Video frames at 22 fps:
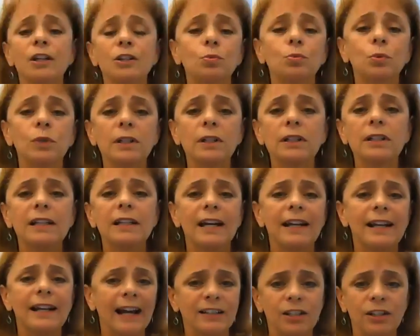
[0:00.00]
is
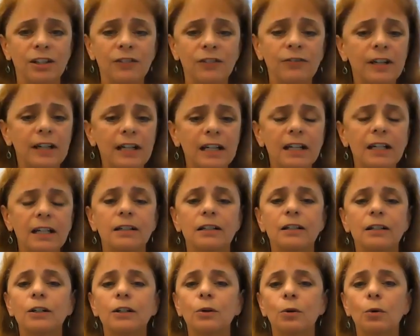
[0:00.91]
really an
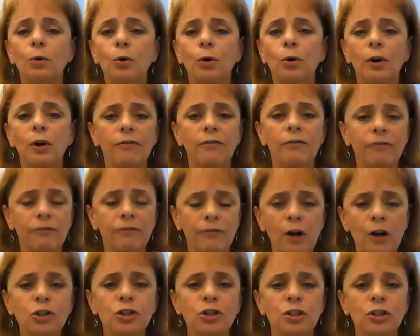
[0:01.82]
activity or a
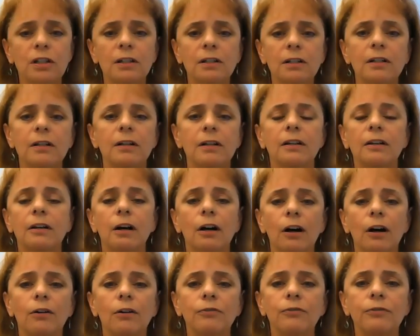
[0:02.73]
function
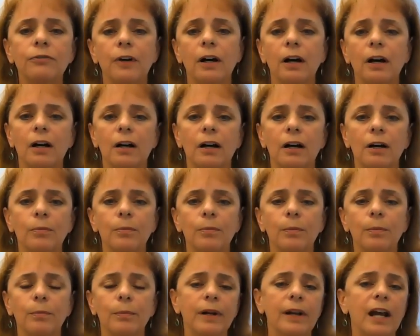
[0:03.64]
of
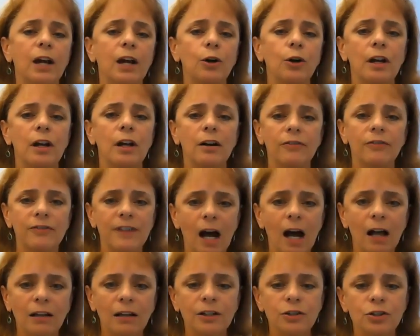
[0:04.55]
uh, an area
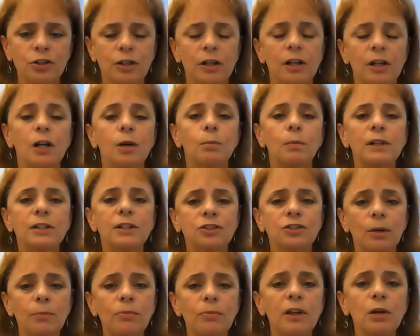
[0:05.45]
of knowledge,
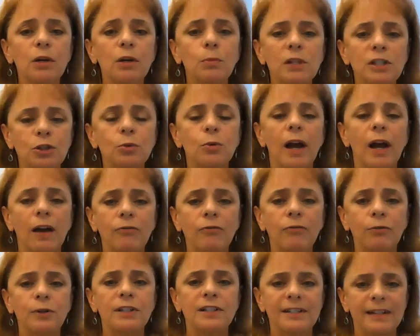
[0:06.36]
but it's something we do
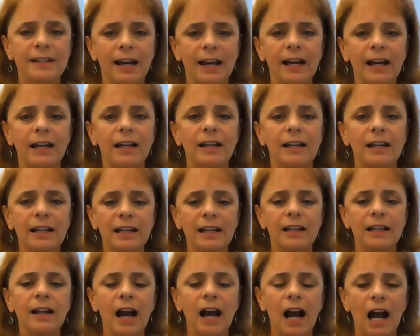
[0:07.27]
every day
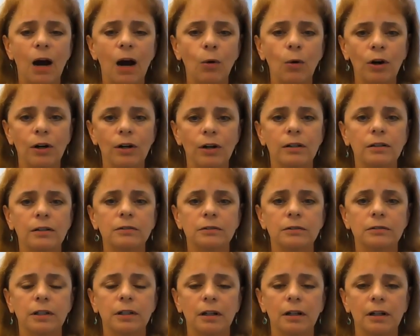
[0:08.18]
in
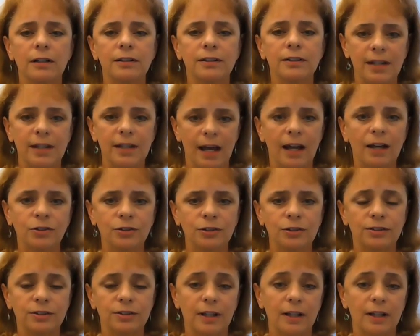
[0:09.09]
our uh,
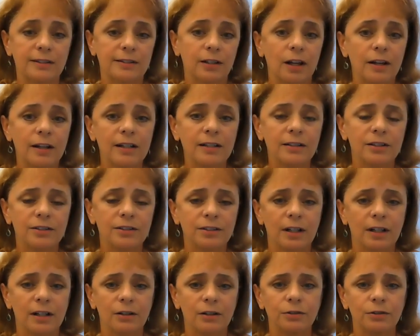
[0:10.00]
tasks as lighting
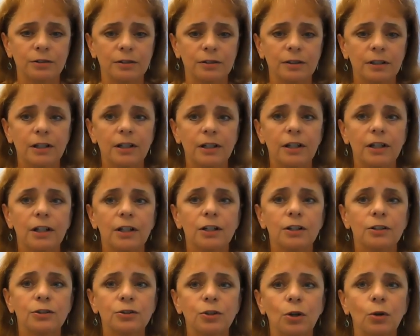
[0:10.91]
designers.
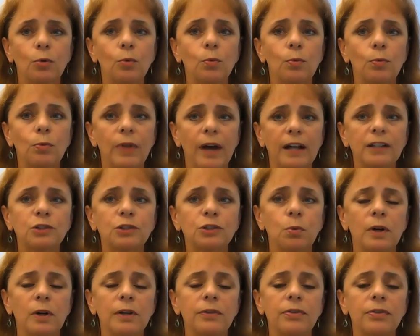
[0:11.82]
So
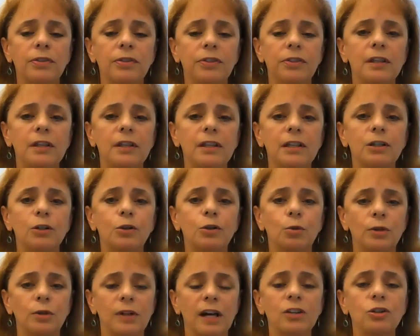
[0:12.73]
that's what the
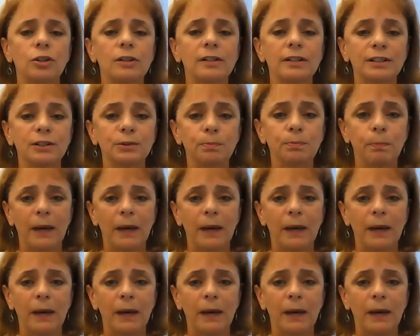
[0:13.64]
credential is